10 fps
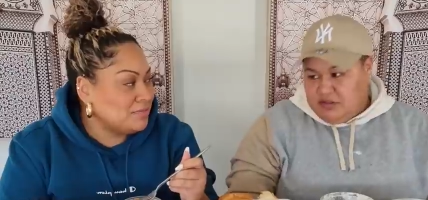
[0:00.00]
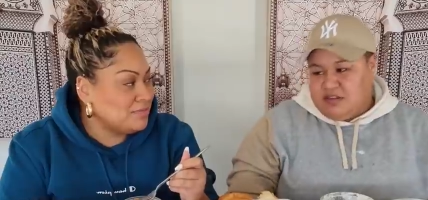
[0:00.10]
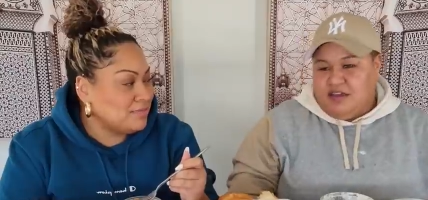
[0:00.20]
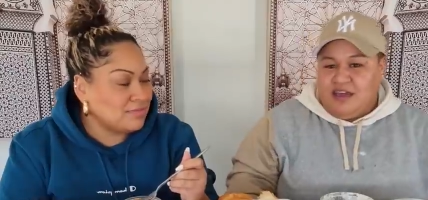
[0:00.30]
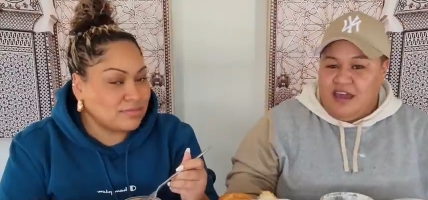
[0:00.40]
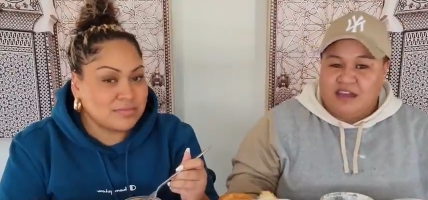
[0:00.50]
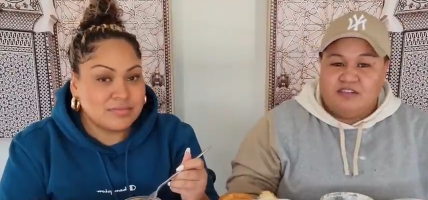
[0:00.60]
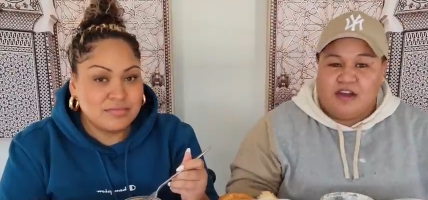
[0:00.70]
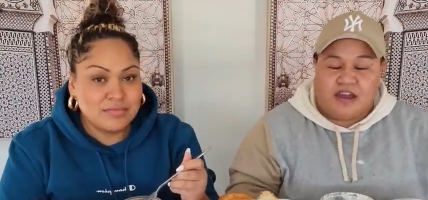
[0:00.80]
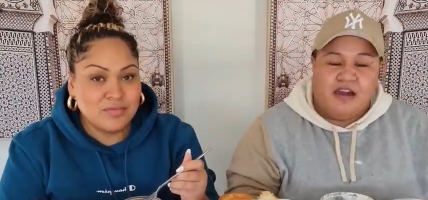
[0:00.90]
Speaker 1: What the heck?
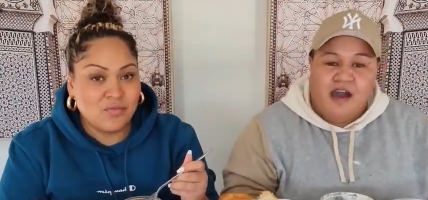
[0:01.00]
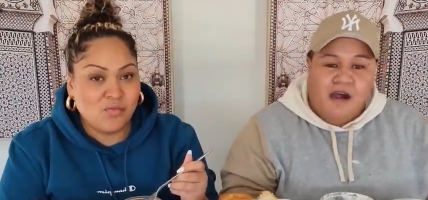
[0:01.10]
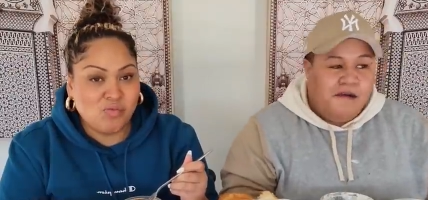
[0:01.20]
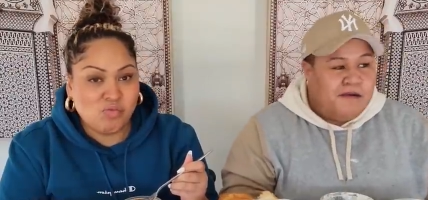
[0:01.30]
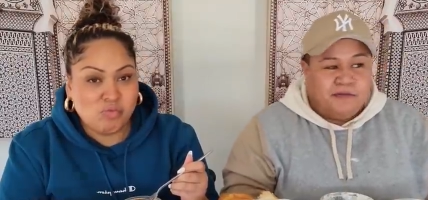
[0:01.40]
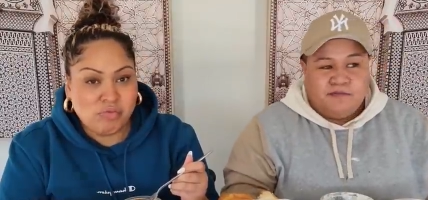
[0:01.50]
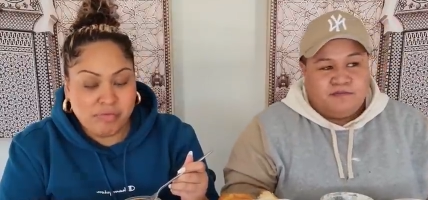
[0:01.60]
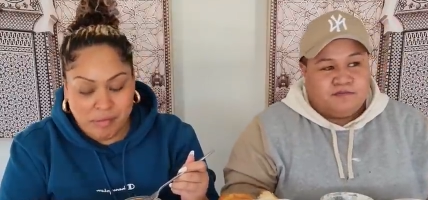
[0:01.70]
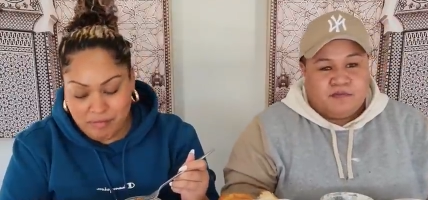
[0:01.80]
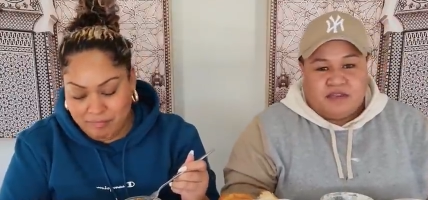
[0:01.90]
Like
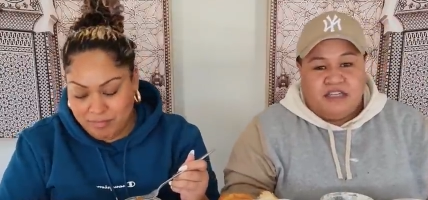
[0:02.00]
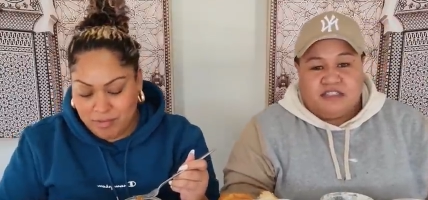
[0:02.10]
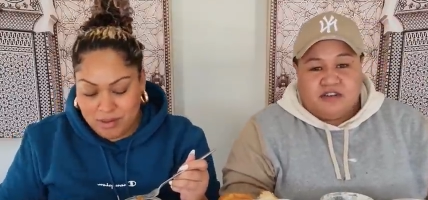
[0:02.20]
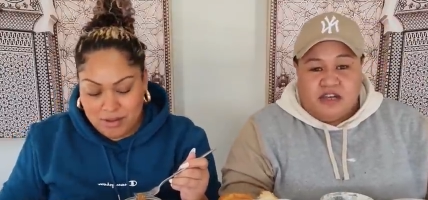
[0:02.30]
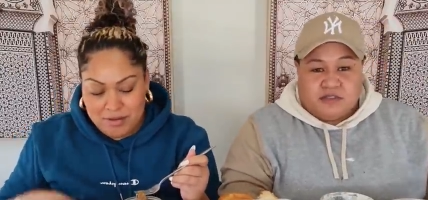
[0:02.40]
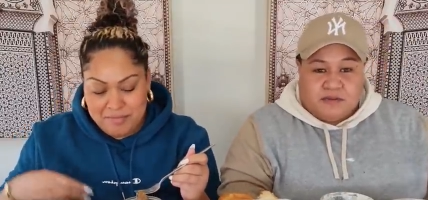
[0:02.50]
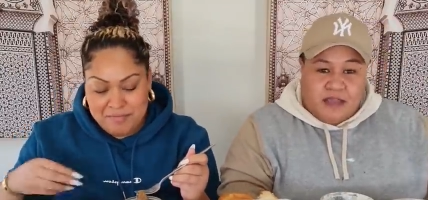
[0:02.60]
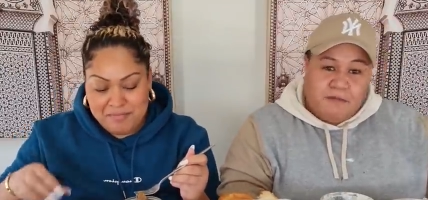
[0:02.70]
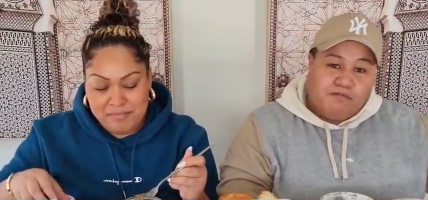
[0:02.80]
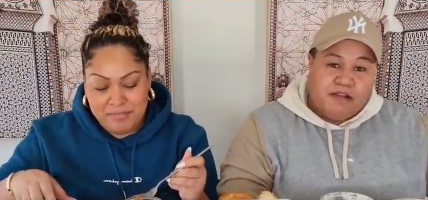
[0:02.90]
these guys when
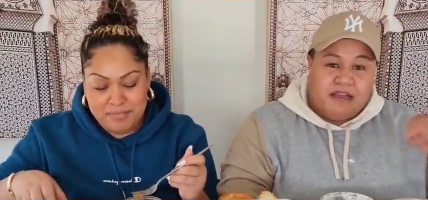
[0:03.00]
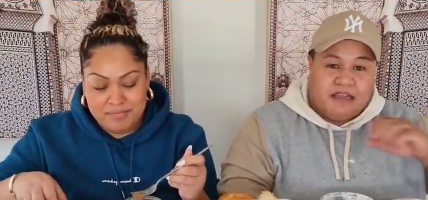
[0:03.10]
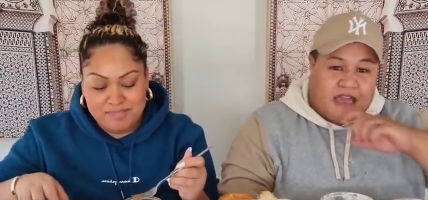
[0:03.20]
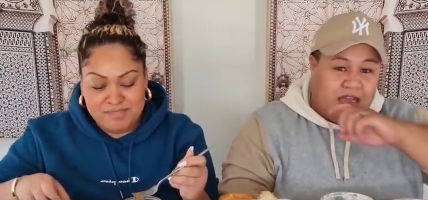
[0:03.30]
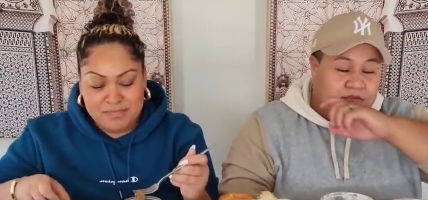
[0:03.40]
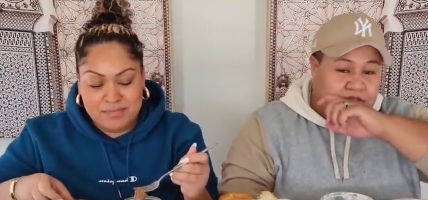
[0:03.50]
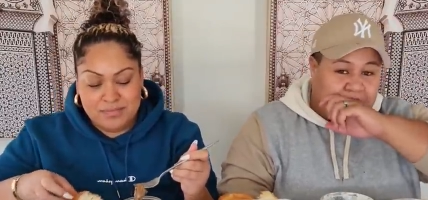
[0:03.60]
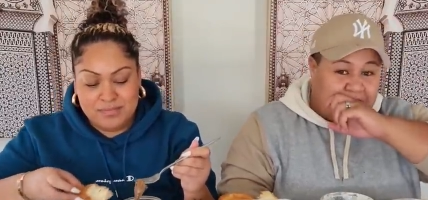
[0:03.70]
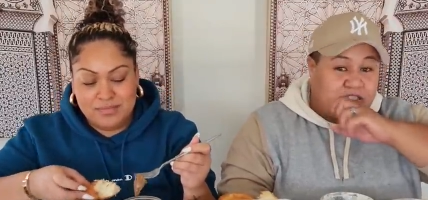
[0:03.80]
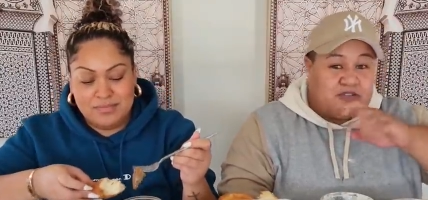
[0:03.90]
they play games
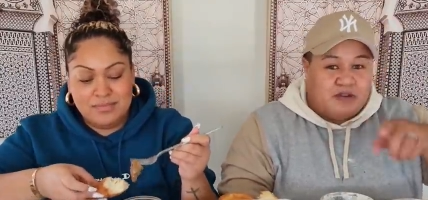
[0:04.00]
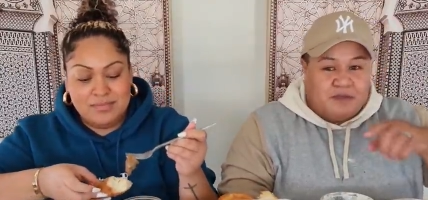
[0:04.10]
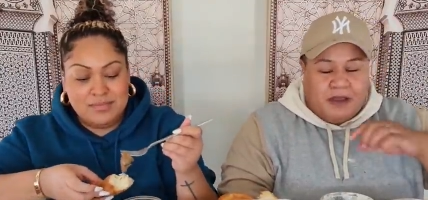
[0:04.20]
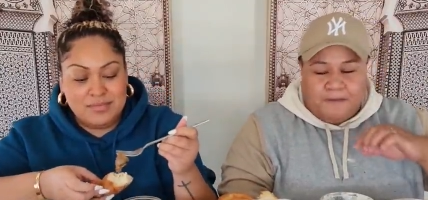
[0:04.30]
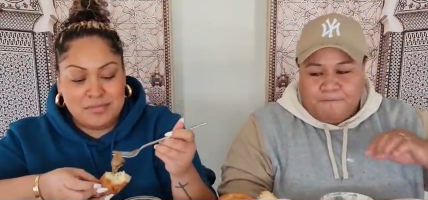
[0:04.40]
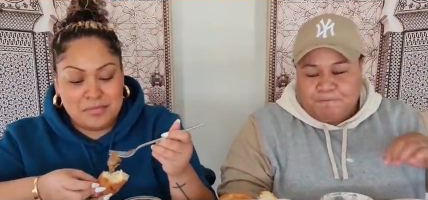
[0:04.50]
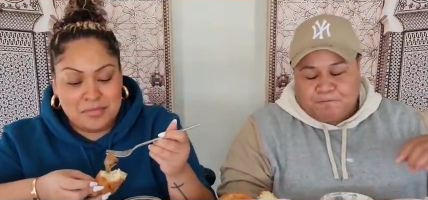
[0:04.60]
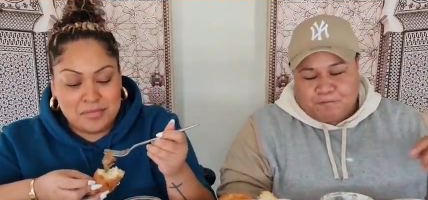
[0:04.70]
like that's what I mean.